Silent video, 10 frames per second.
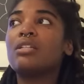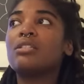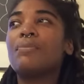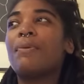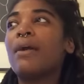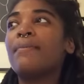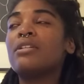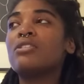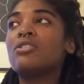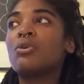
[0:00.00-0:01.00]

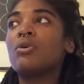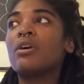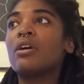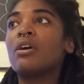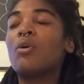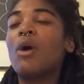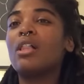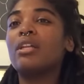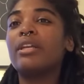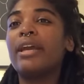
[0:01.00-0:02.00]
department store
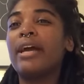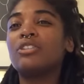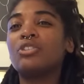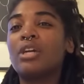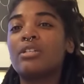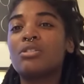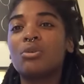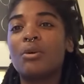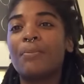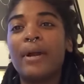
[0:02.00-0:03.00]
quality at
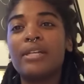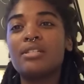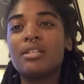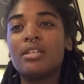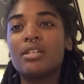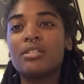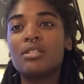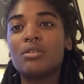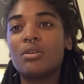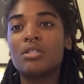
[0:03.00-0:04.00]
drugstore
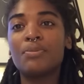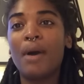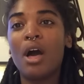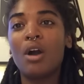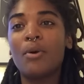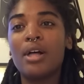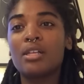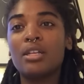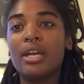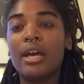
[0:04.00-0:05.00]
prices or spa
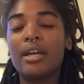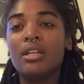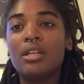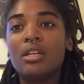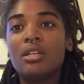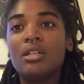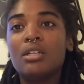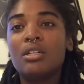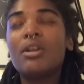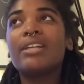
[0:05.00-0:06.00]
quality at
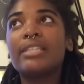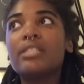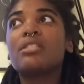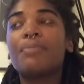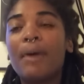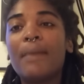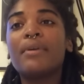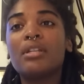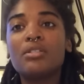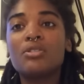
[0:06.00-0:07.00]
no, I think it's
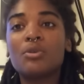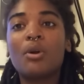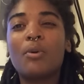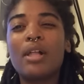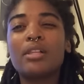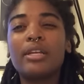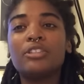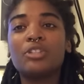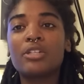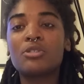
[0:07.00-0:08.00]
department store quality
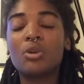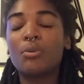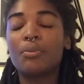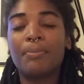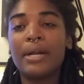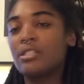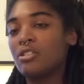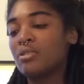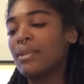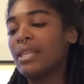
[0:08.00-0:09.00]
at drugstore prices
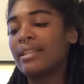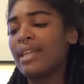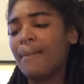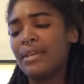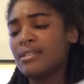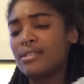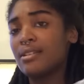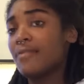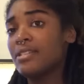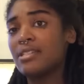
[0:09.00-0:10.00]
or something like that because the
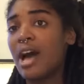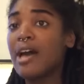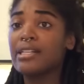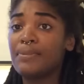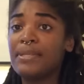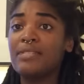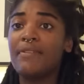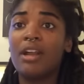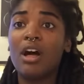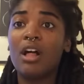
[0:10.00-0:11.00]
stuff is not expensive
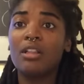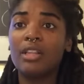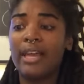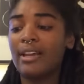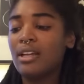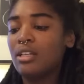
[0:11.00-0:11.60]
at all. Like